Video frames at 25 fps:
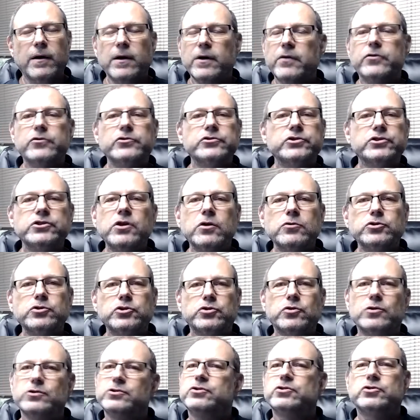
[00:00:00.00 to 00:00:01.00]
There's no
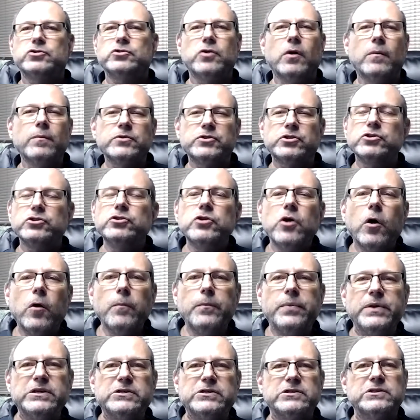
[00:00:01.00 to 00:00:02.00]
choice. There's almost no
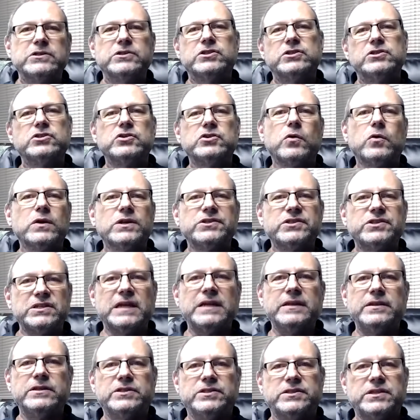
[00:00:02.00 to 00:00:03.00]
business that's going to stay
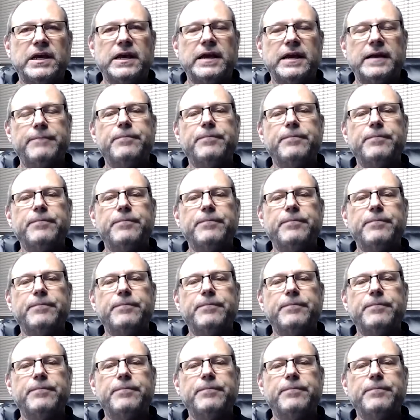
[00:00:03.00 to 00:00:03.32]
the same.